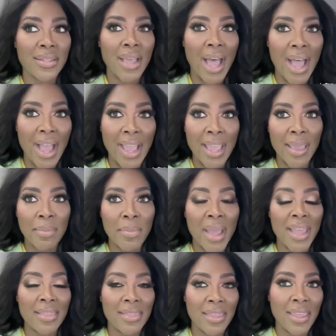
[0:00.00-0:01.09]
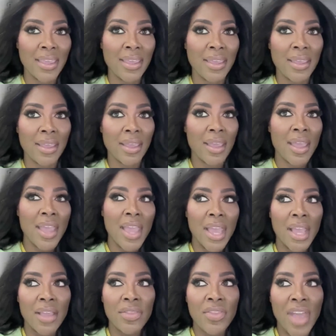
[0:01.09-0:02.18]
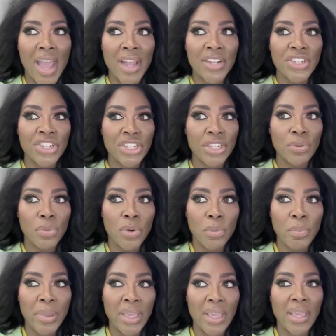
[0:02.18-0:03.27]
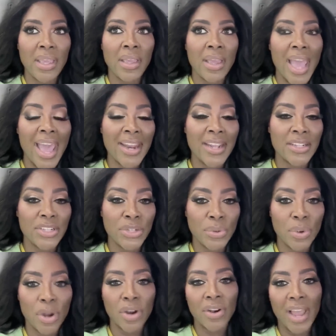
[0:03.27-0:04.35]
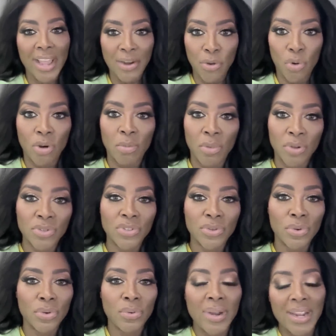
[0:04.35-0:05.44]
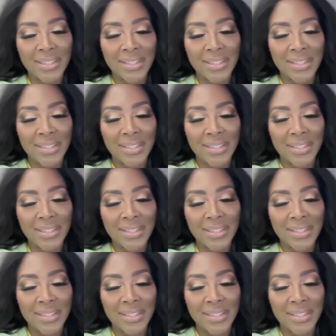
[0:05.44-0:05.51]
I think, that she will be headed to her like normal school.